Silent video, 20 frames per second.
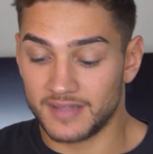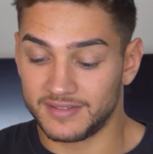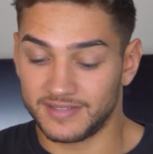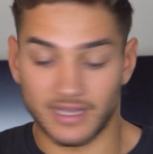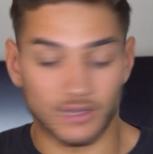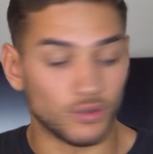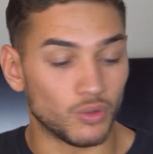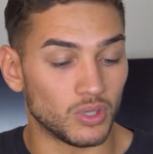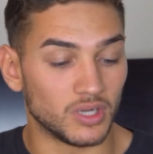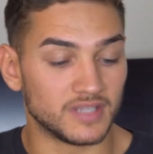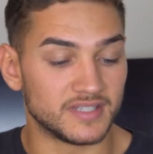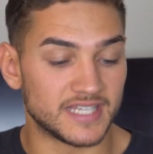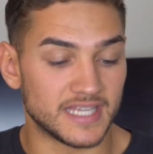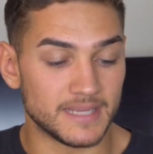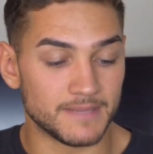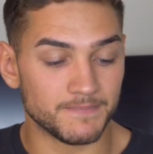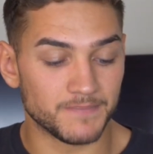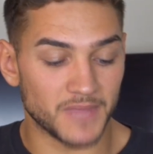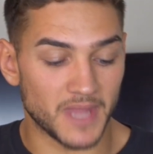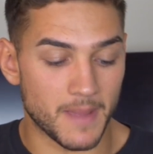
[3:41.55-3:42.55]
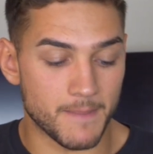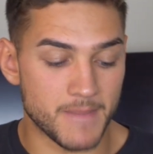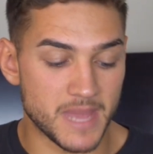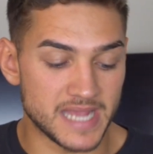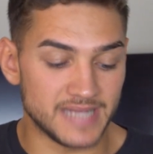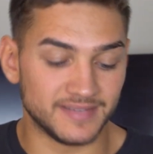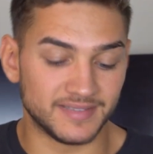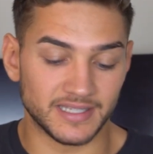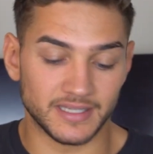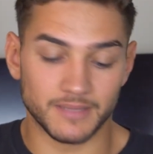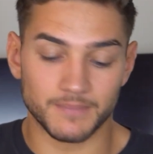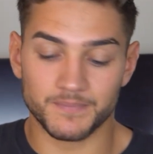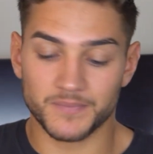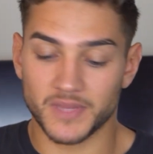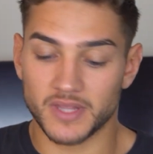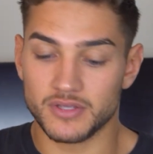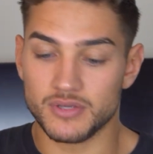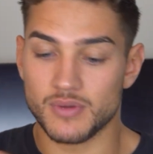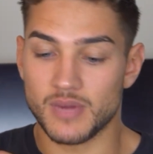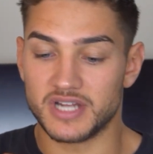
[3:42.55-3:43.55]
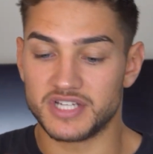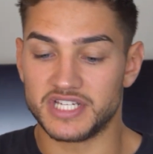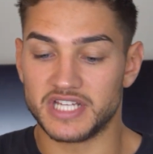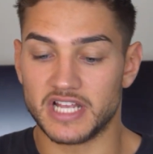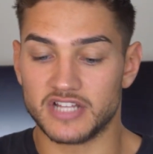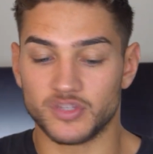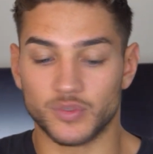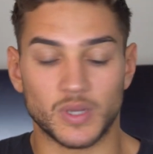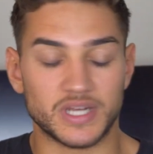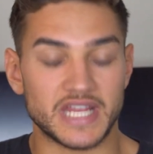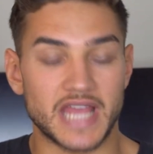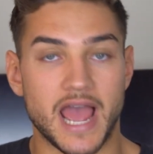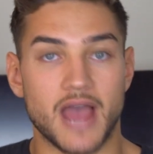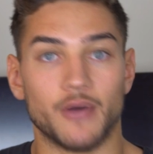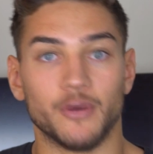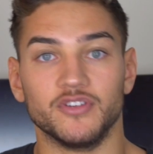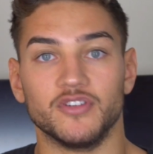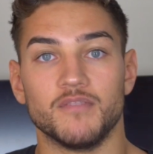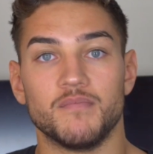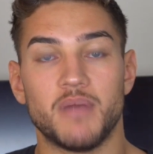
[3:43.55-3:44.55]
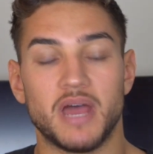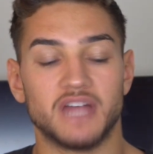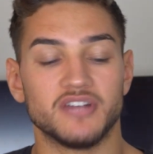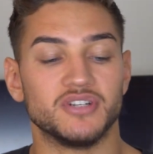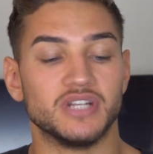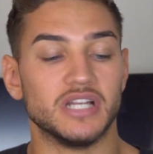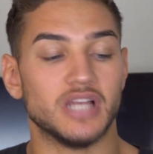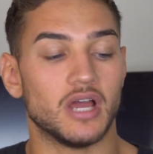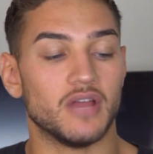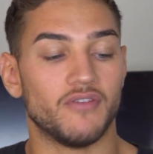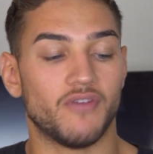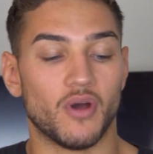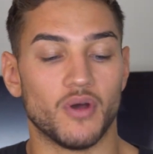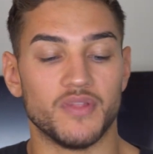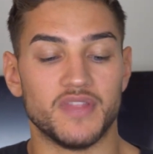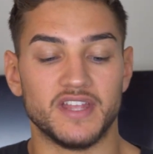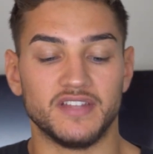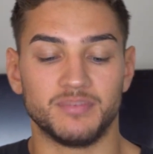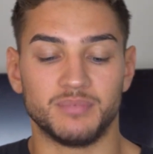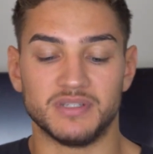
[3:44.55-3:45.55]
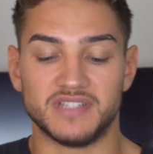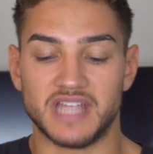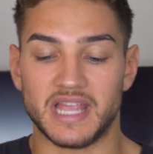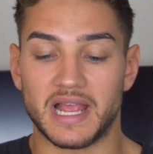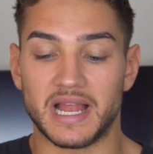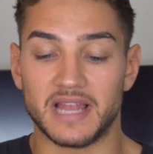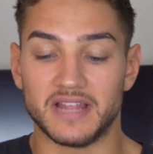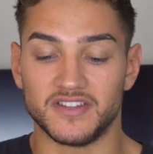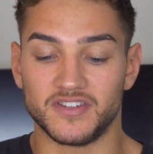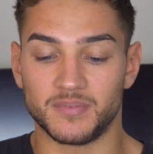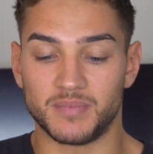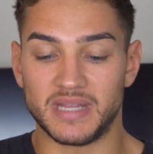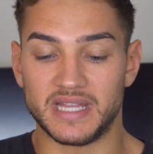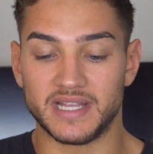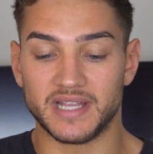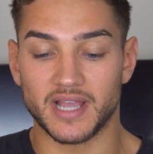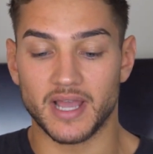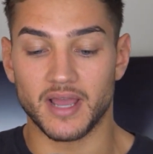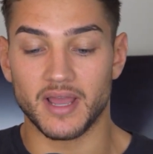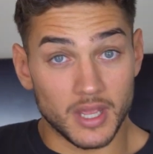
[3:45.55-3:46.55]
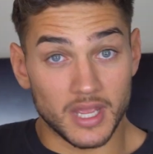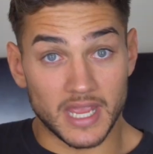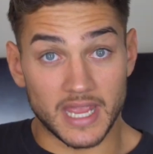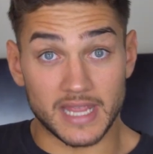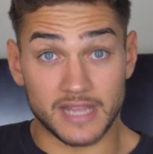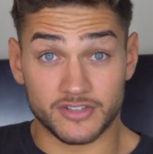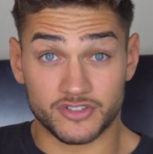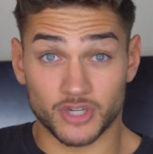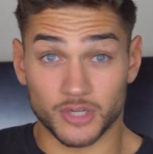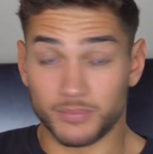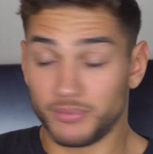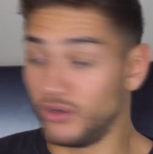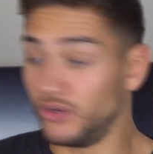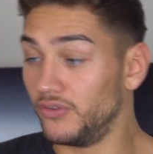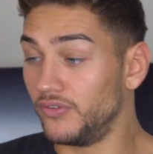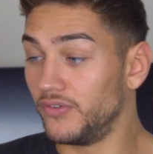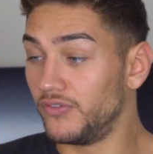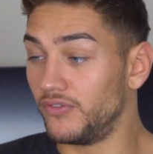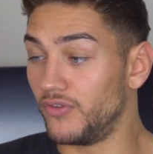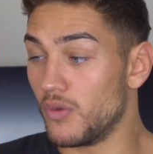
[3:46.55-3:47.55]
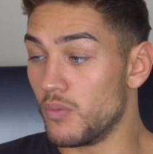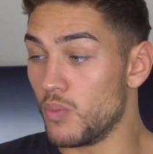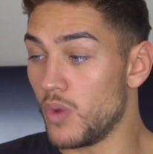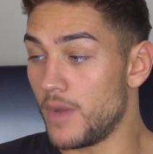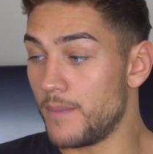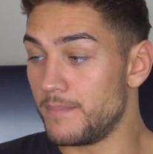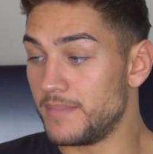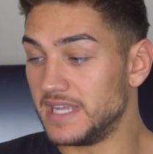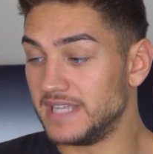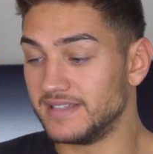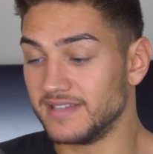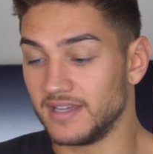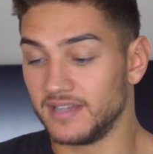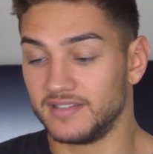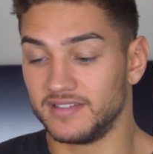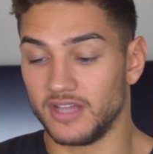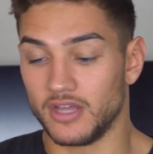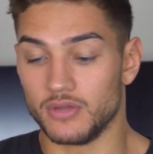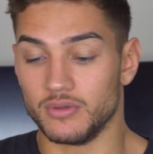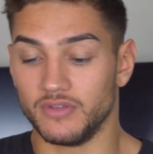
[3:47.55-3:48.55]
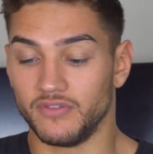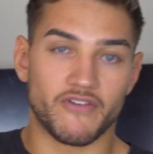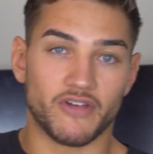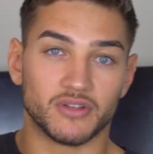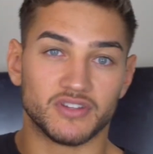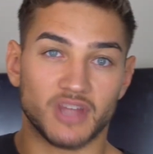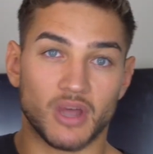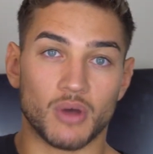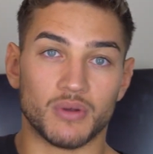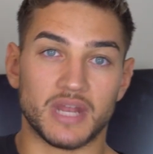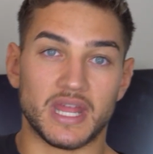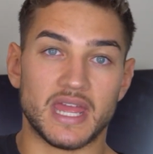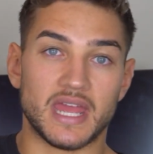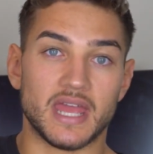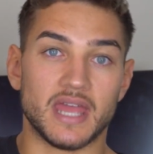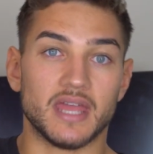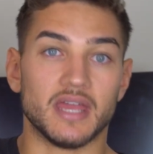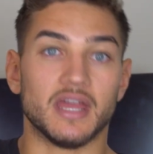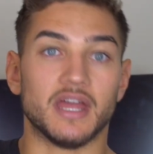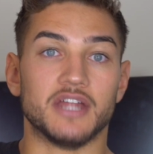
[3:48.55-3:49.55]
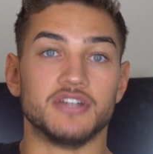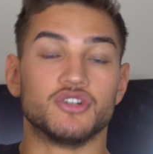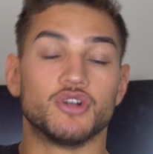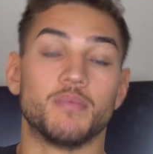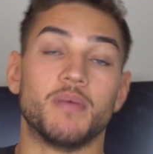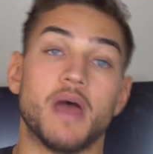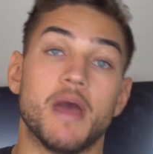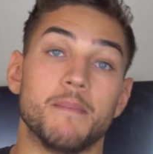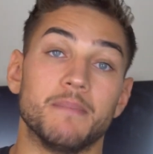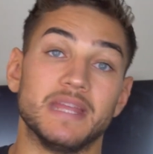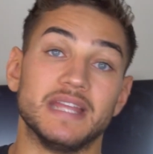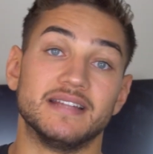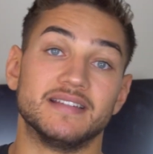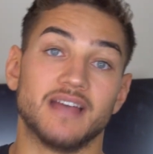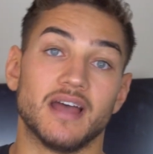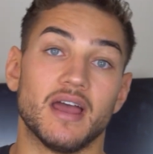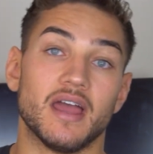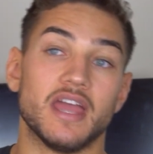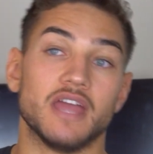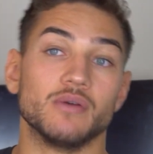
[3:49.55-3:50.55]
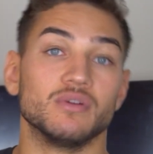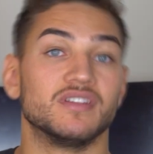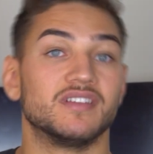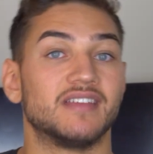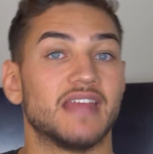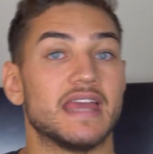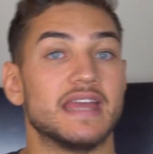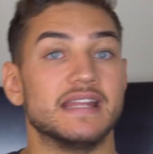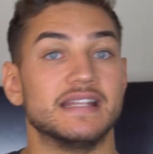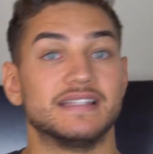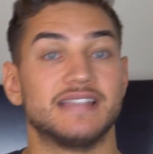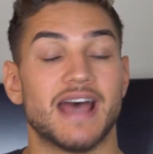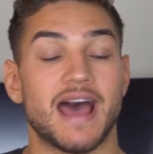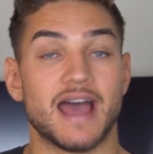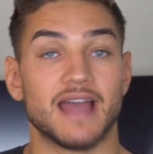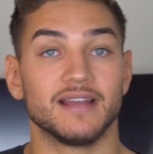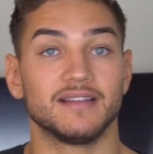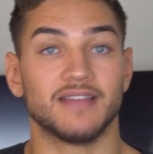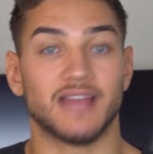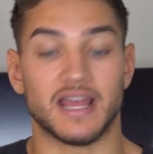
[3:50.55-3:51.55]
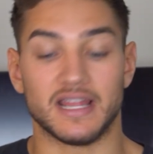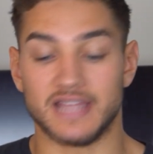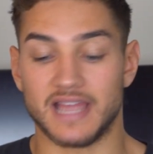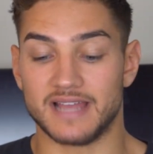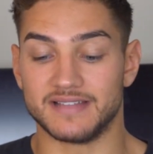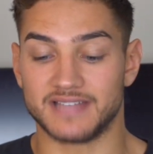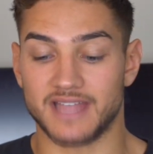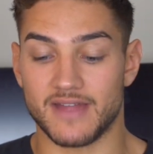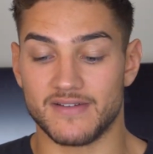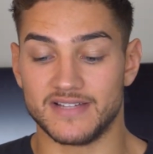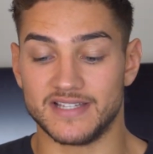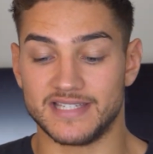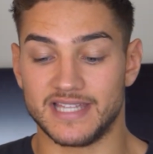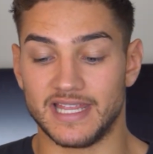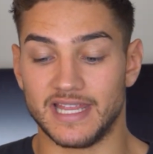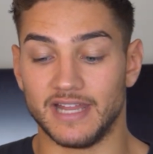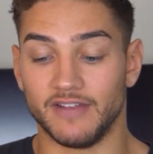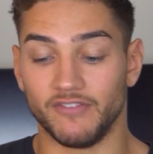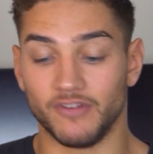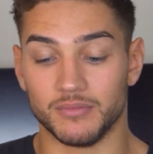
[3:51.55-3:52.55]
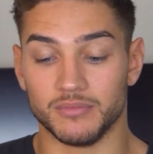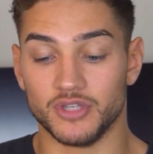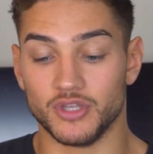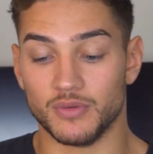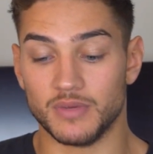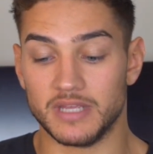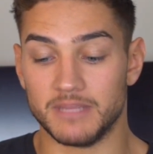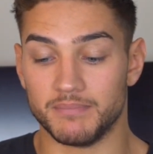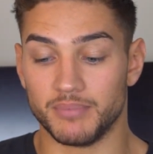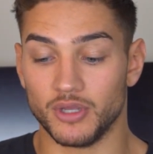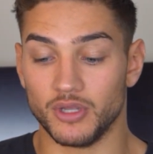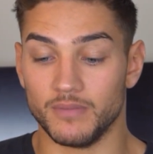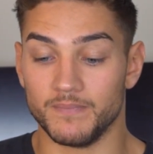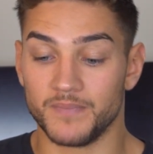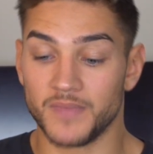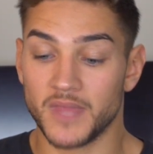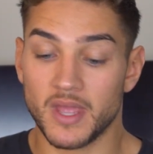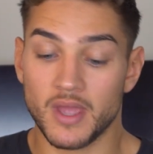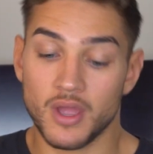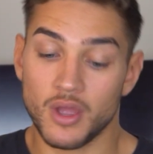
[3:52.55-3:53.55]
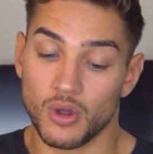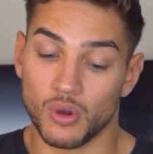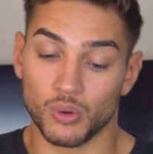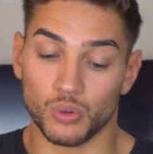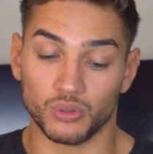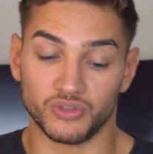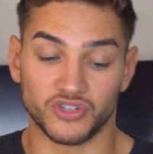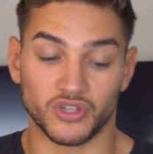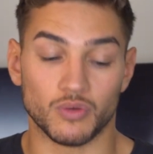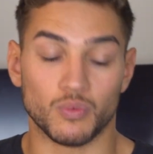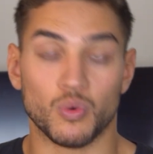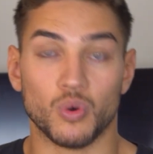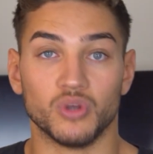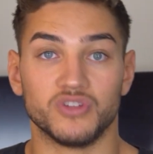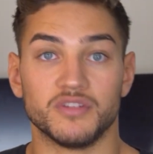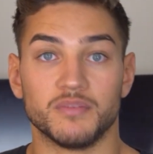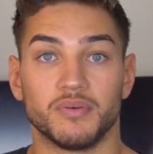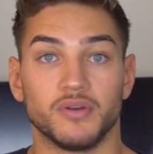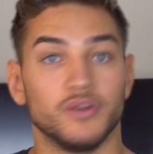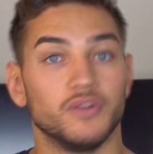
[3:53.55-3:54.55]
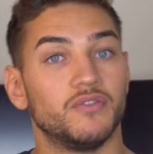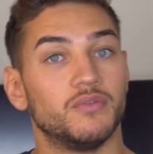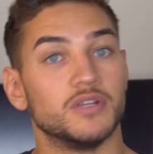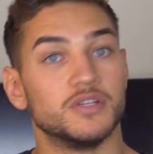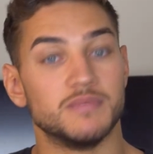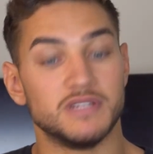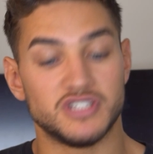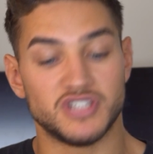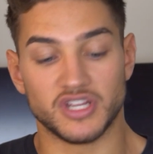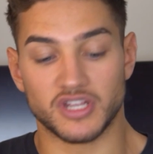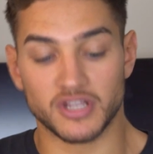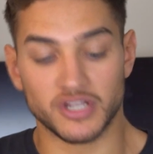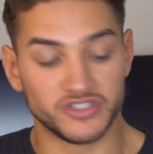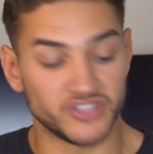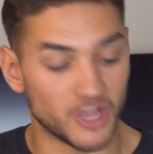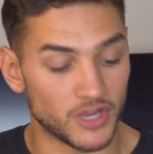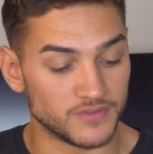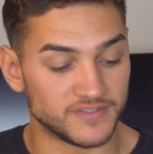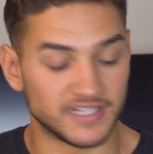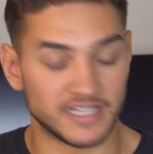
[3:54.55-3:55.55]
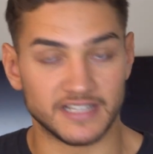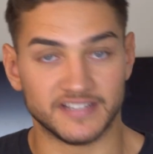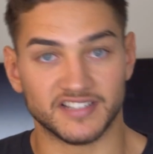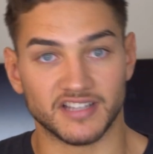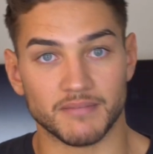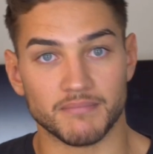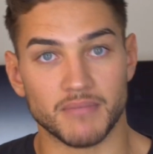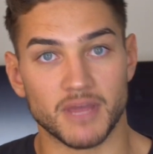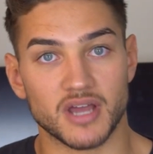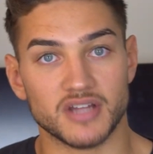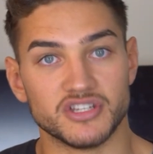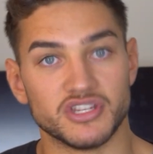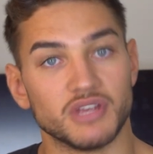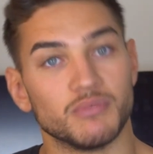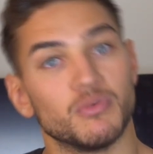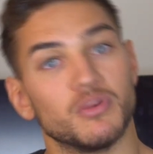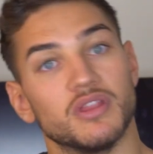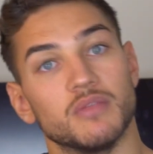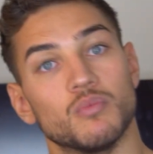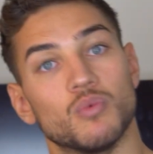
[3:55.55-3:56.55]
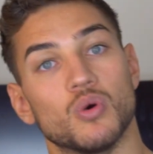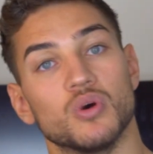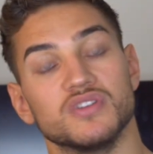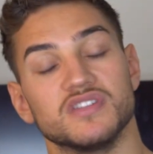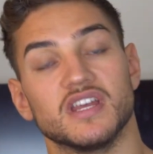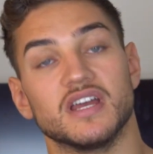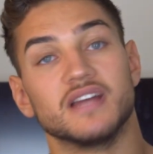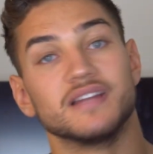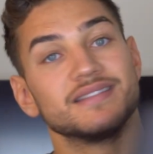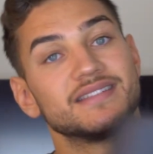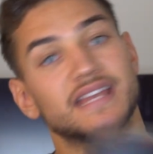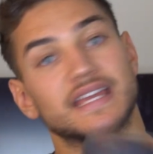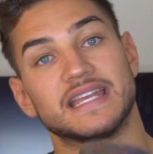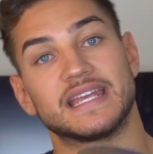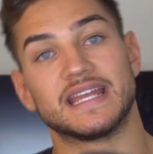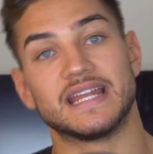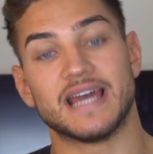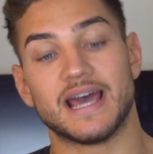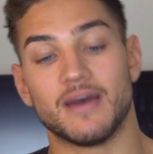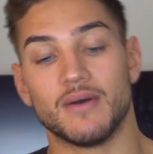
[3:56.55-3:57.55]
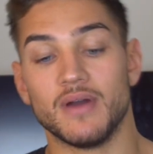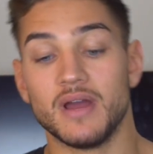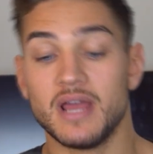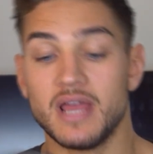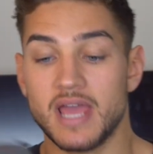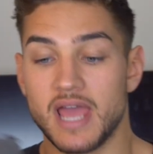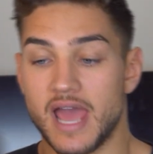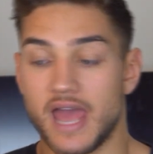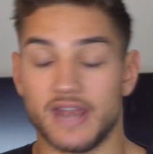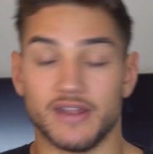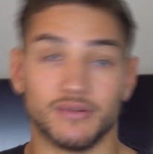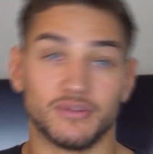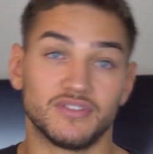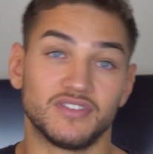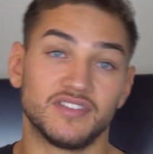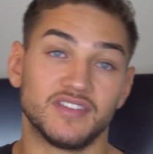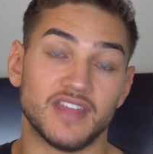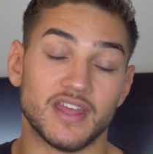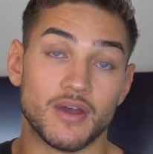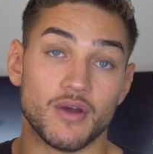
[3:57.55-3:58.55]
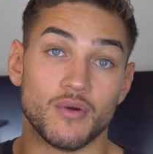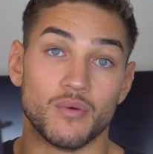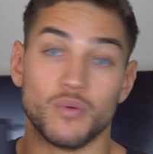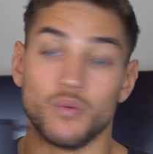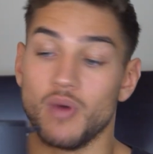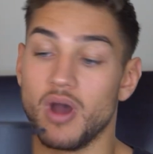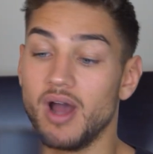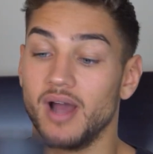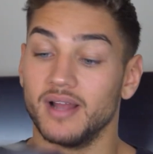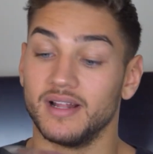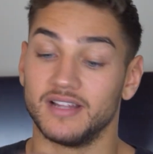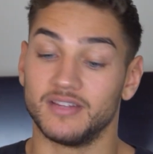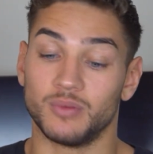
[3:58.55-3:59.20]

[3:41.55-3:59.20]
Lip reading: Sound quality, amazing. You actually get 20 hours of battery life on this particular speaker. It is drop proof from 1 meter, so if I was to hold it here and drop it 1 meter, it would stay intact, and that is guaranteed from UE Boom. Also waterproof, which means you can totally submerge it within water, take it out, and it will still work.